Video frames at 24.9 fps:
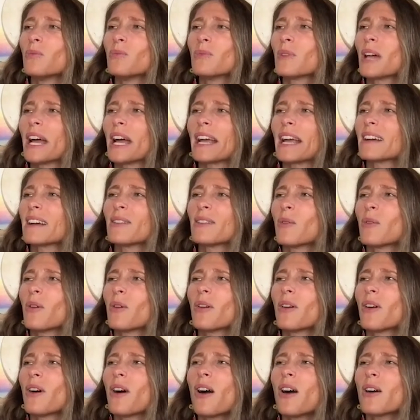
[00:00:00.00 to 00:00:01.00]
like,
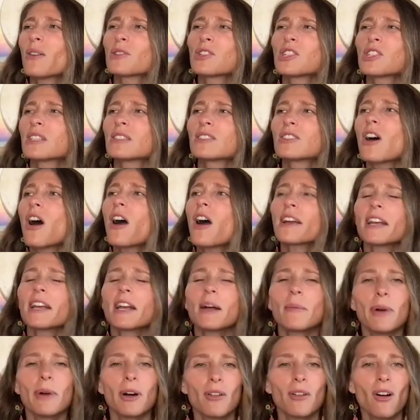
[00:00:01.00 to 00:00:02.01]
oh, she's talking
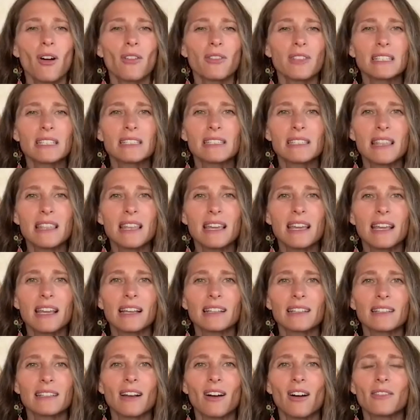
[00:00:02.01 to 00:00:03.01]
about all these
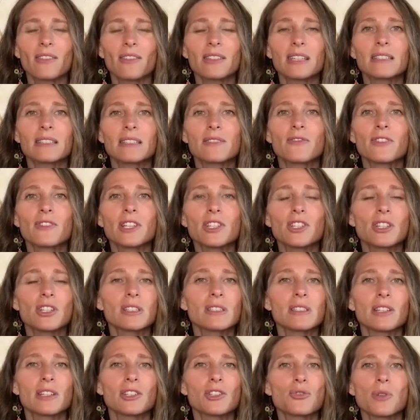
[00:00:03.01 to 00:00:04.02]
things, all these
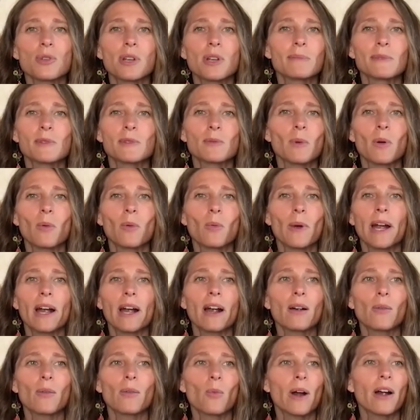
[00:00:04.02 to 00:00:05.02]
visions and dreams. Well,
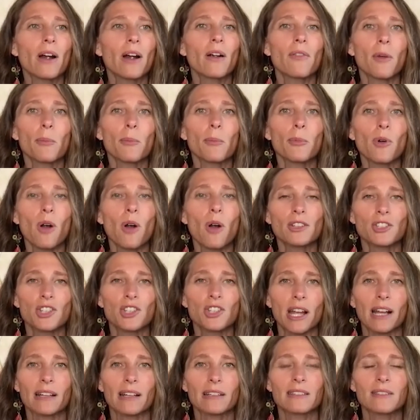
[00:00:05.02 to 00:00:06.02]
where are the
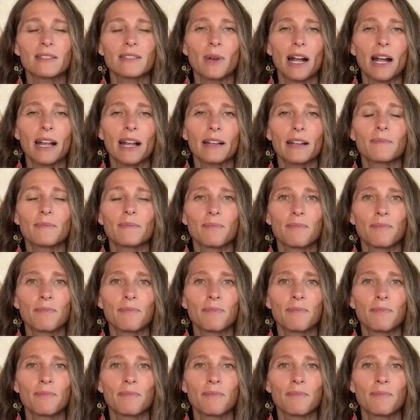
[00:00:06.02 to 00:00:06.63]
projects, right?